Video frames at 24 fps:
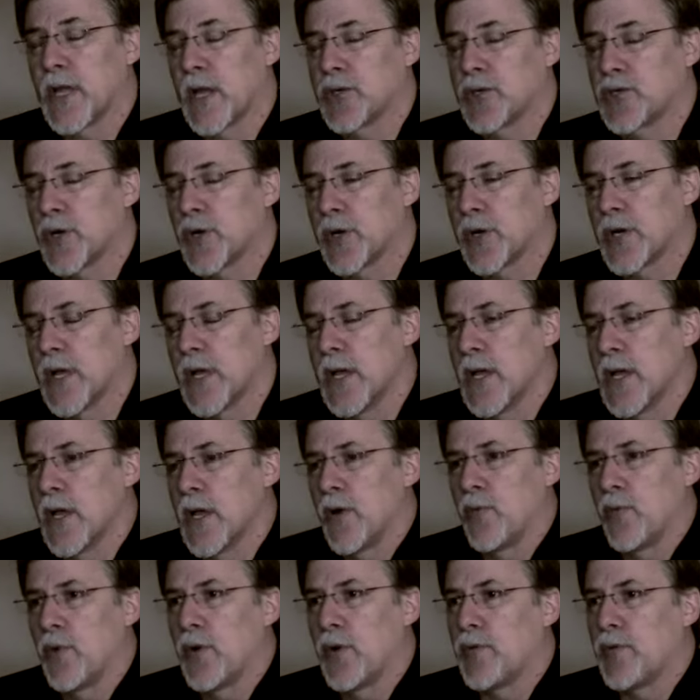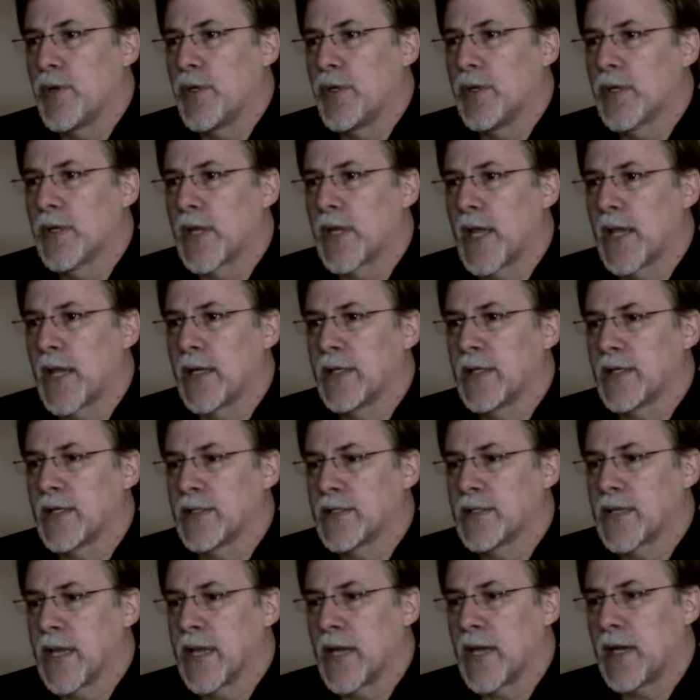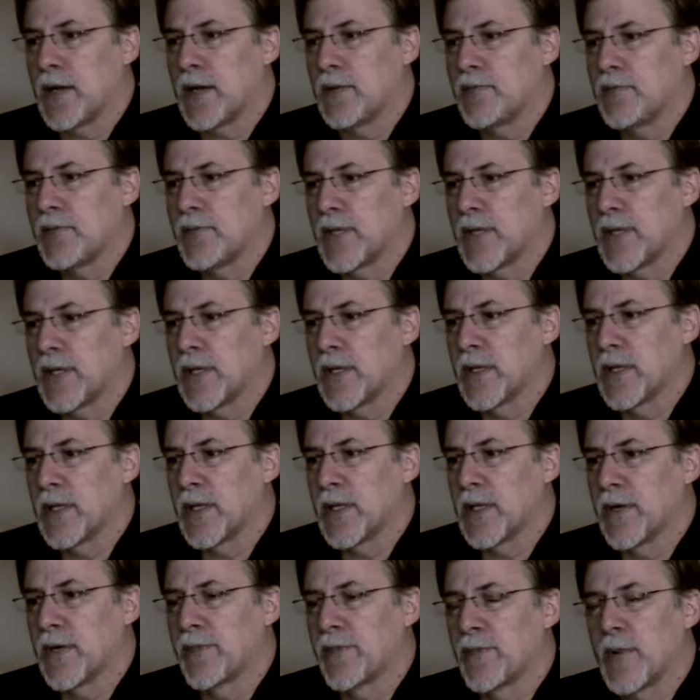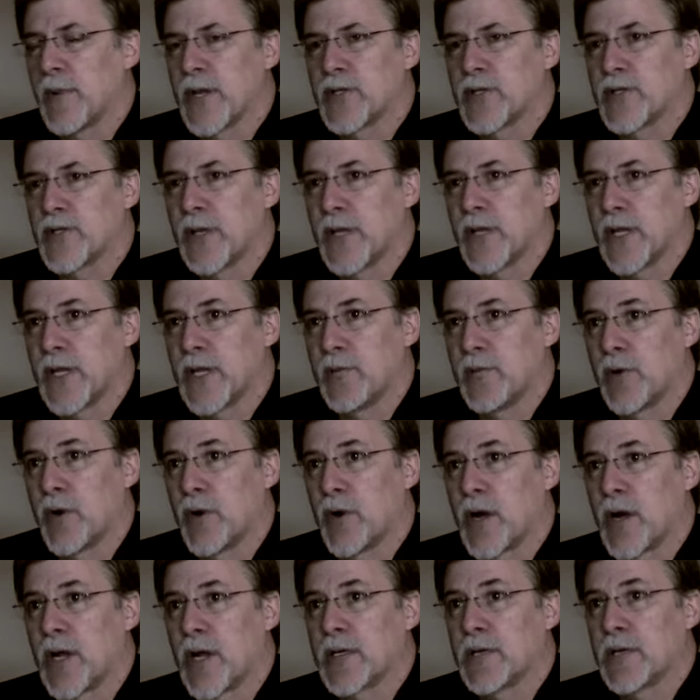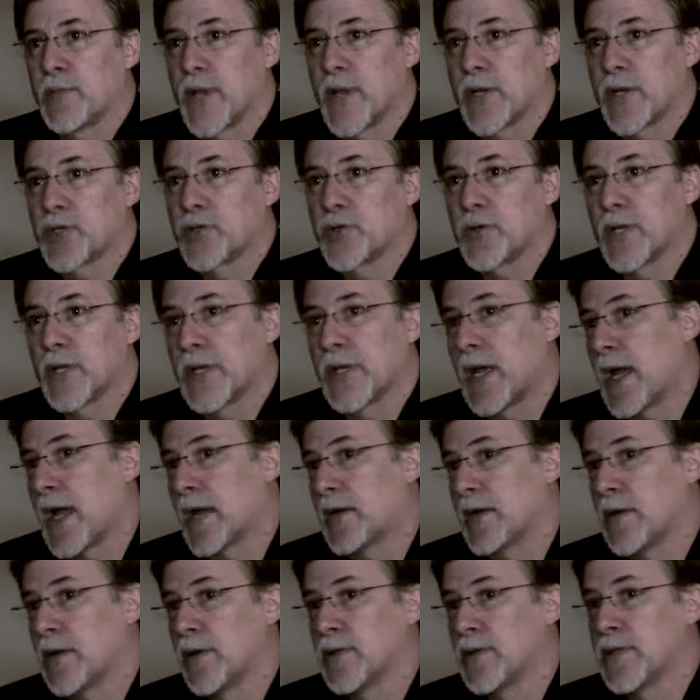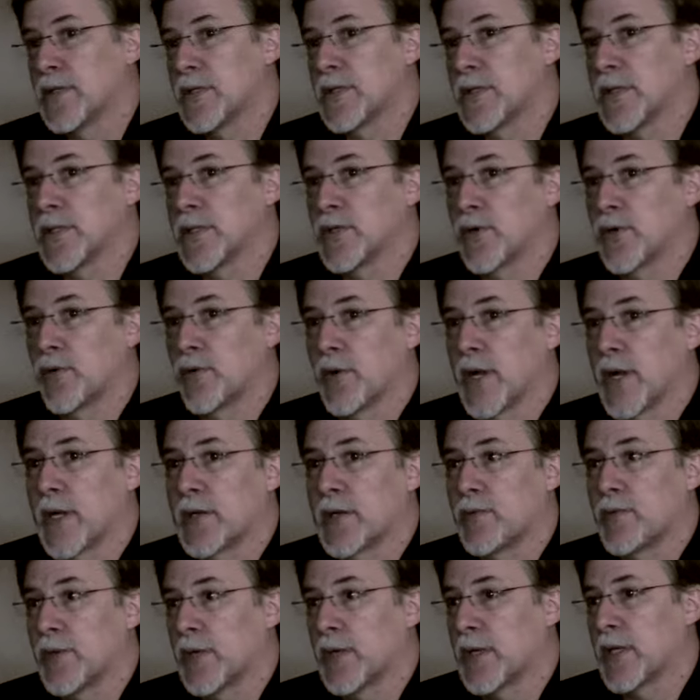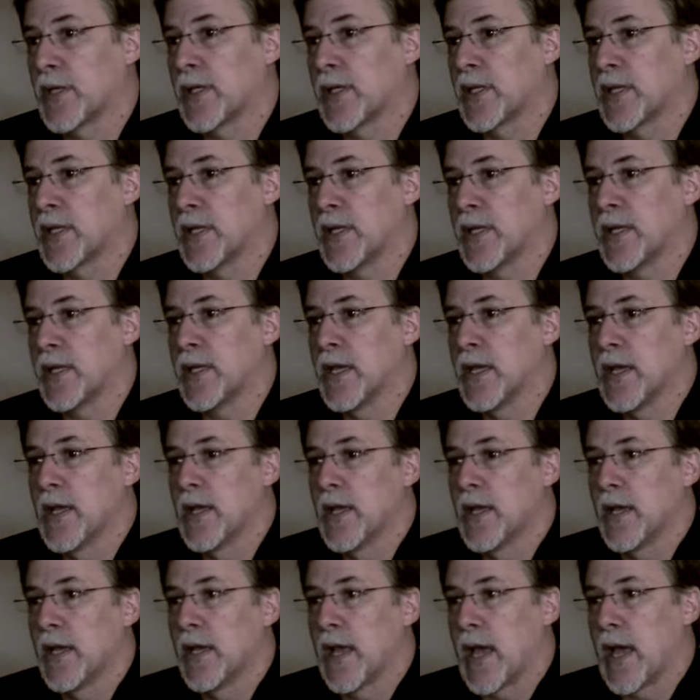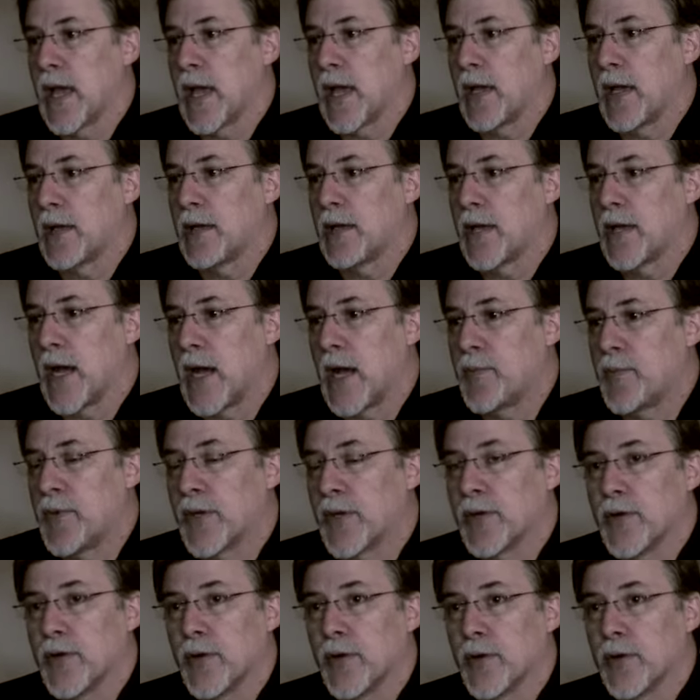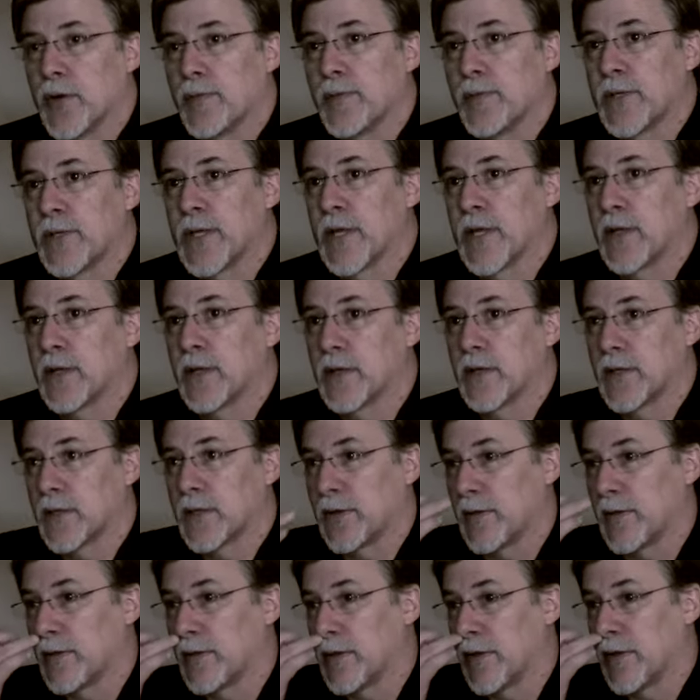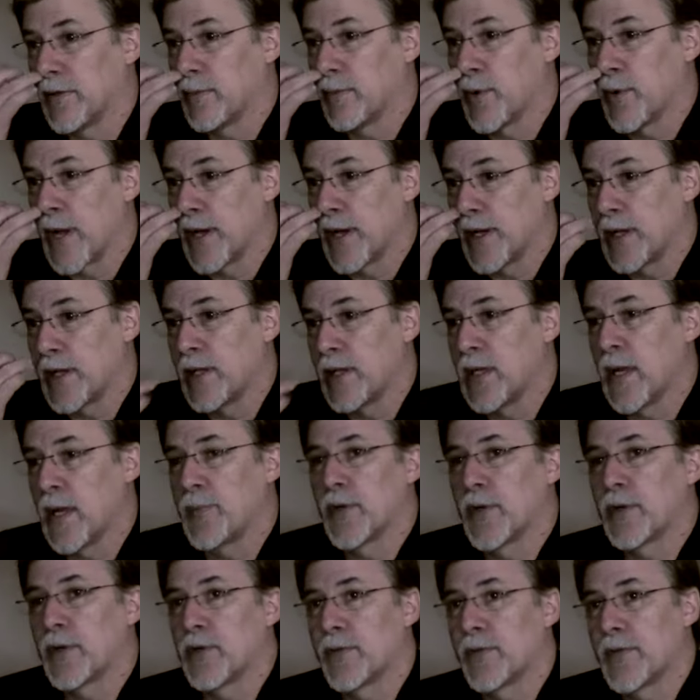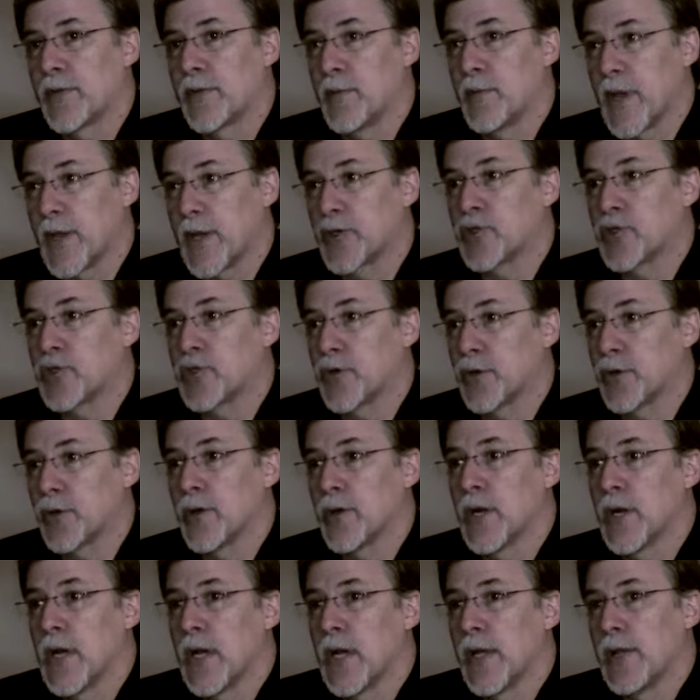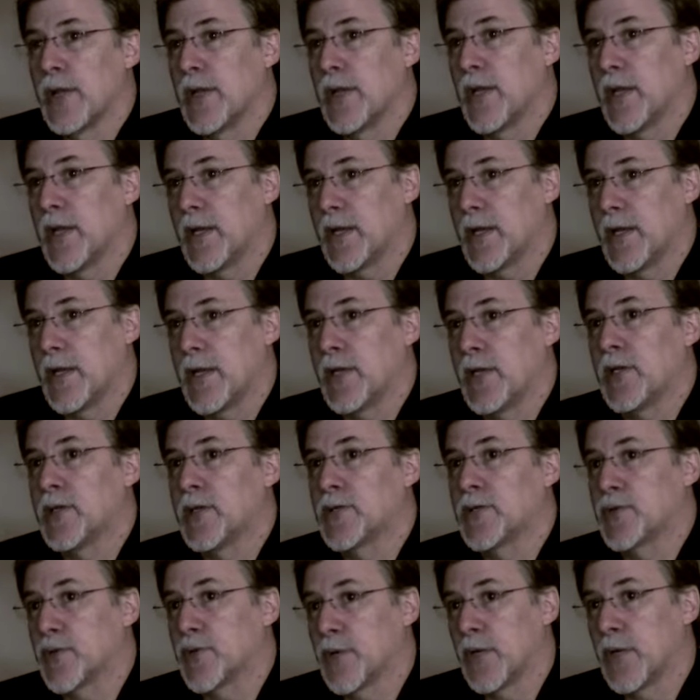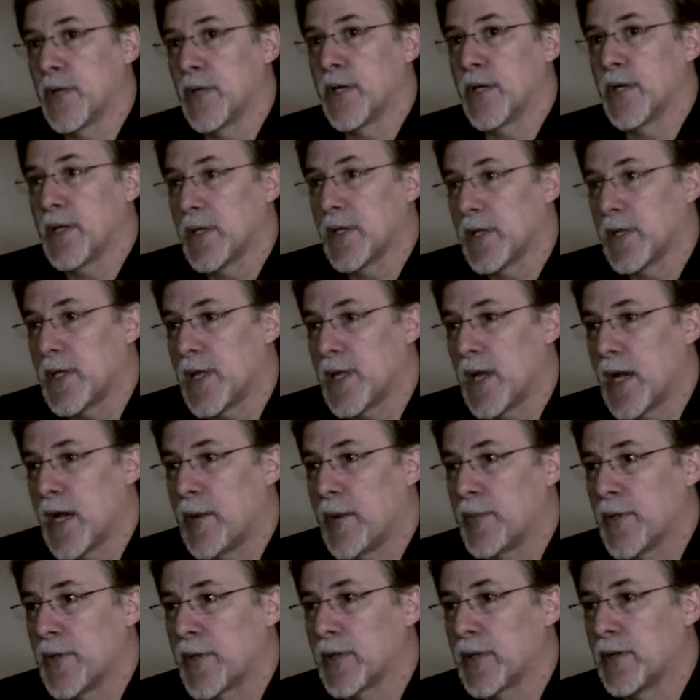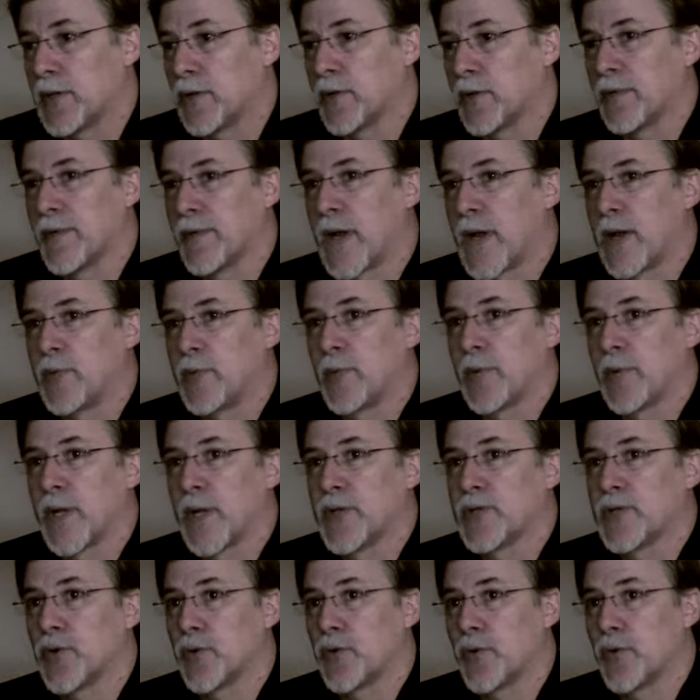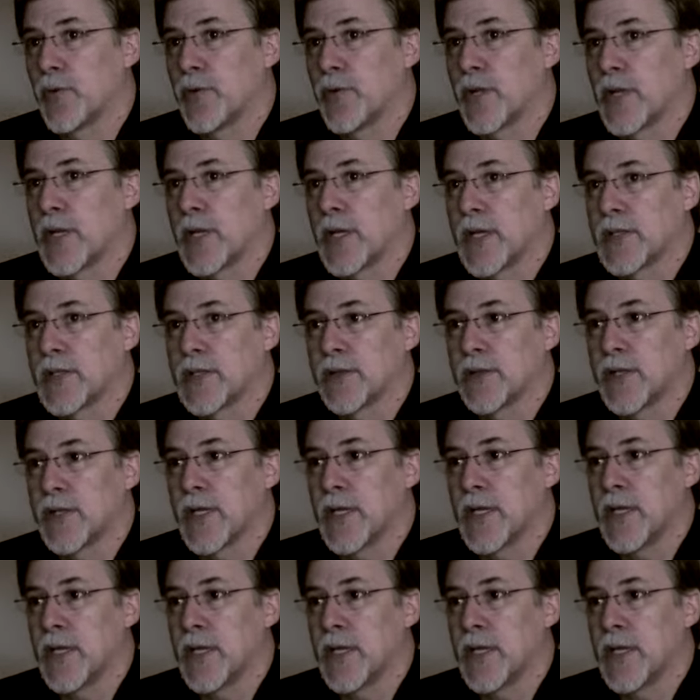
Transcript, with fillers: eye chart. What we look at is uh, the information on the MRI to make sure the diagnosis is correct. We look at the uh, optic nerve. We take a look at the, the retina and the optic nerve to make sure that it is truly the optic nerve hypoplasia or the SOD